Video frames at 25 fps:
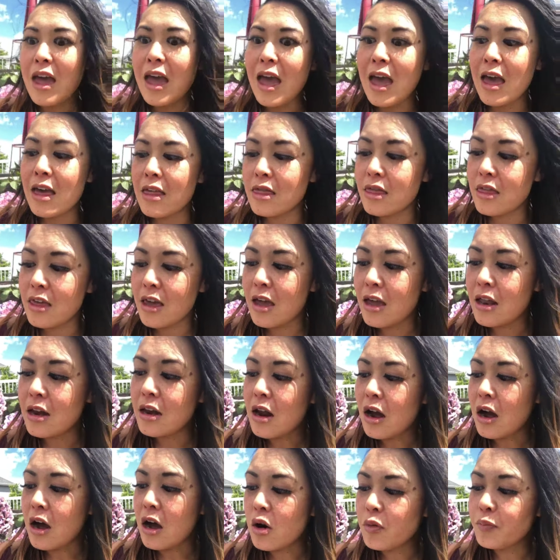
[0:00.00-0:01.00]
and
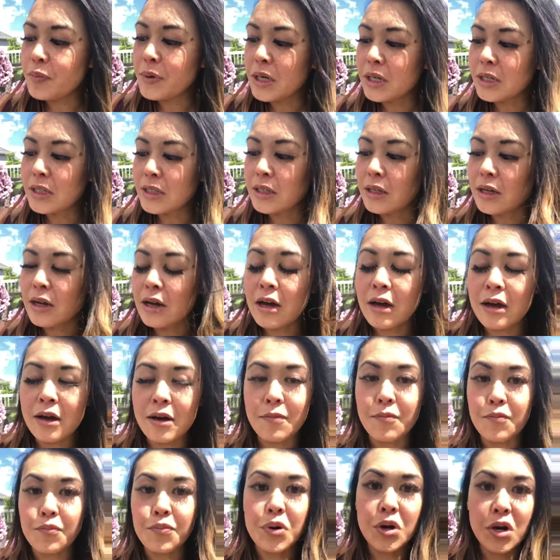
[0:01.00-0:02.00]
then I'll be
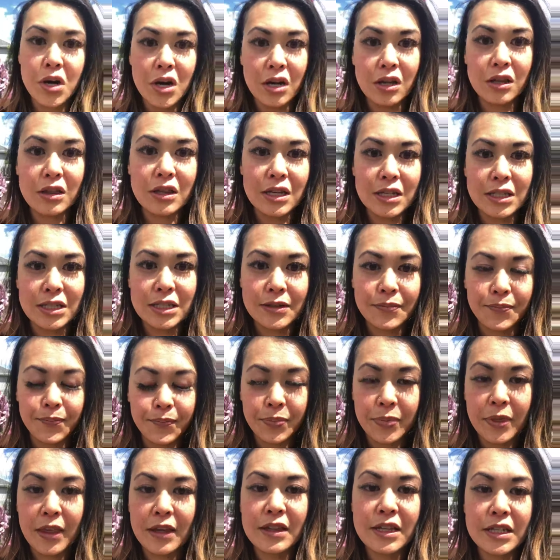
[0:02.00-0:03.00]
putting this.
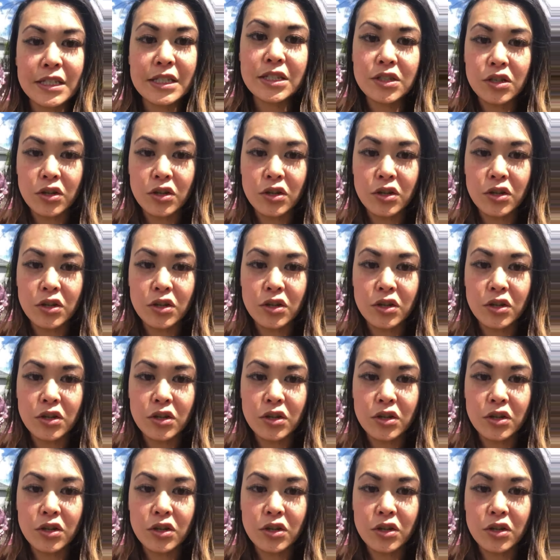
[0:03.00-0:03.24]
This is